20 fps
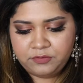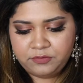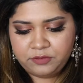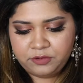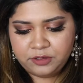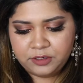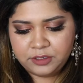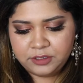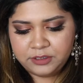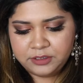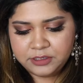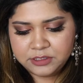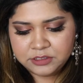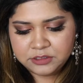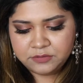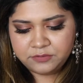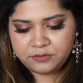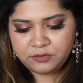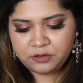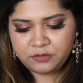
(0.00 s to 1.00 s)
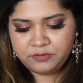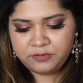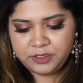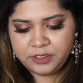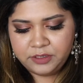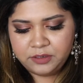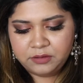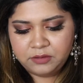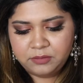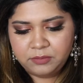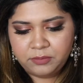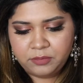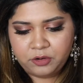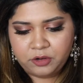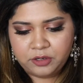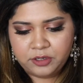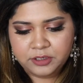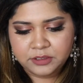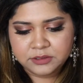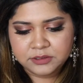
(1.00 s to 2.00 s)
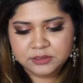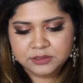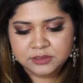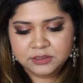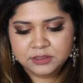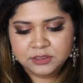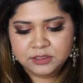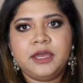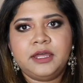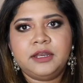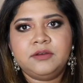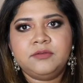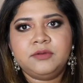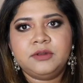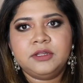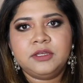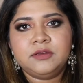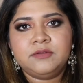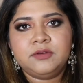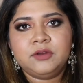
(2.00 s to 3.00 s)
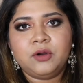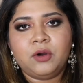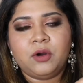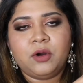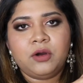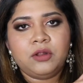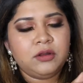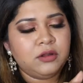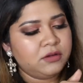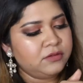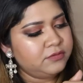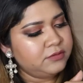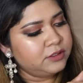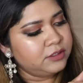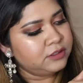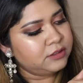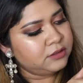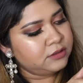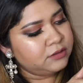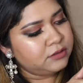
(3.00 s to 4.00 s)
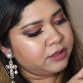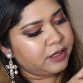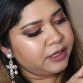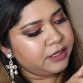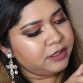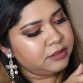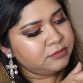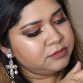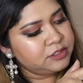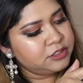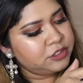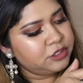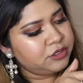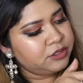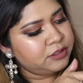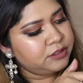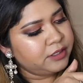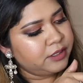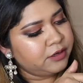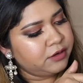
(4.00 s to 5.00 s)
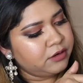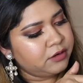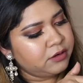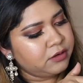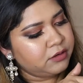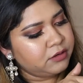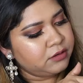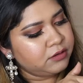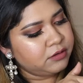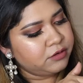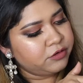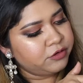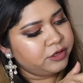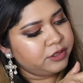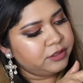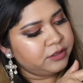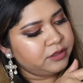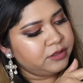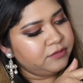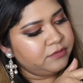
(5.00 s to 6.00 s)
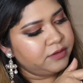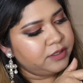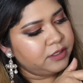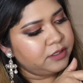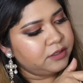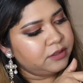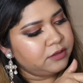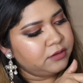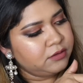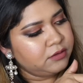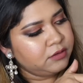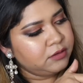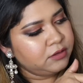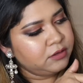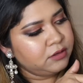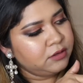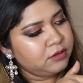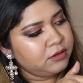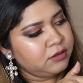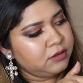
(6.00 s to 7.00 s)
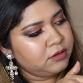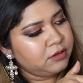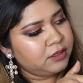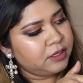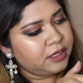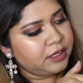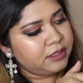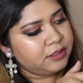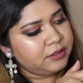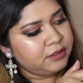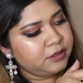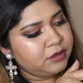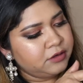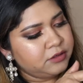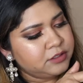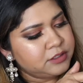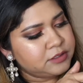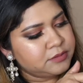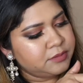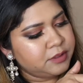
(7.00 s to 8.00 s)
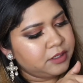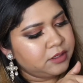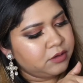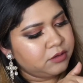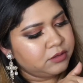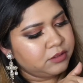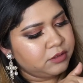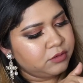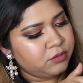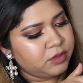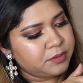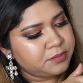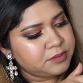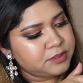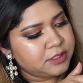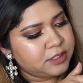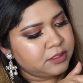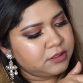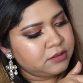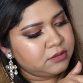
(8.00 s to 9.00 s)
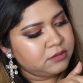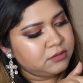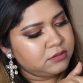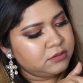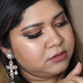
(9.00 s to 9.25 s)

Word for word: for a list of our vegan products, and it will give you all of the items here that are currently vegan, and they're displayed on their website.